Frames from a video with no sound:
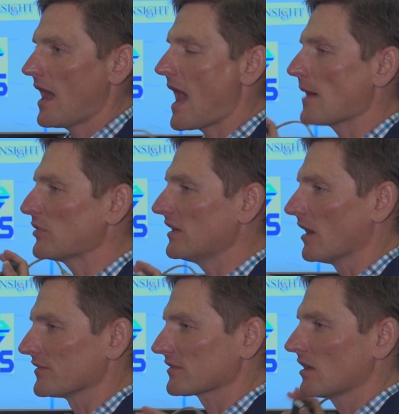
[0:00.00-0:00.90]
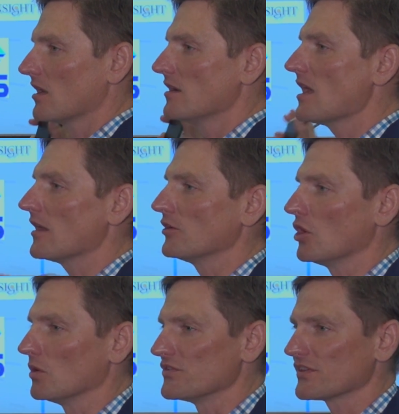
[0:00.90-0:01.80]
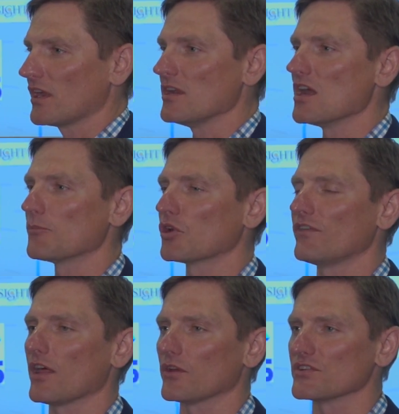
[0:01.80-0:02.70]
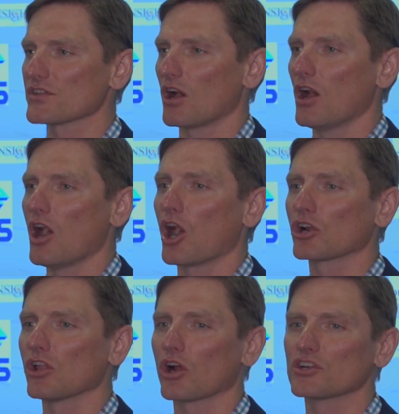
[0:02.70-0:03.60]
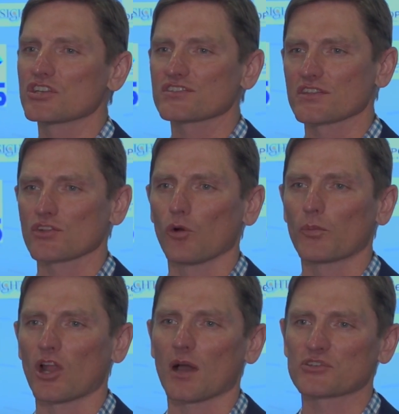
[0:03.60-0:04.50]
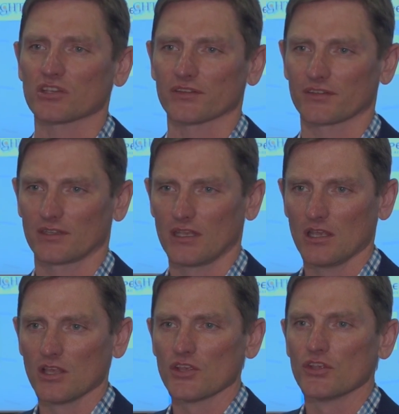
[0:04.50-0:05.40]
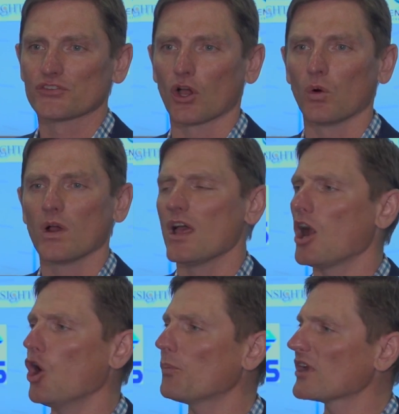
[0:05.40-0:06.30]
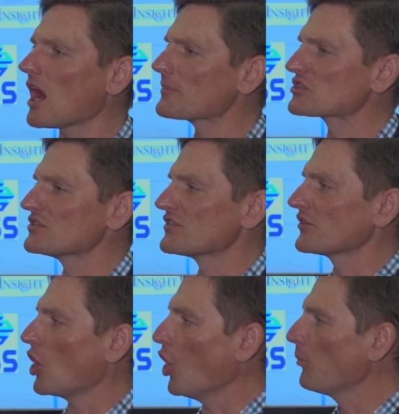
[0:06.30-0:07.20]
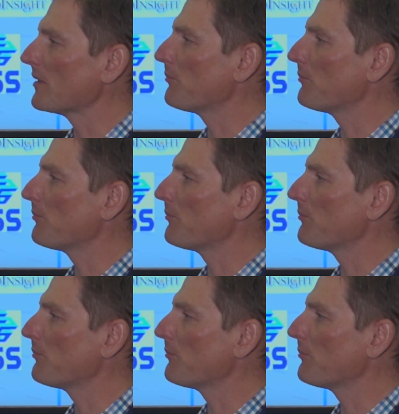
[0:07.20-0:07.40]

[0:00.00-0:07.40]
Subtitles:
HappyDesk, NetNodes, and a number of others. Our largest is Open Options. So Open Options is an open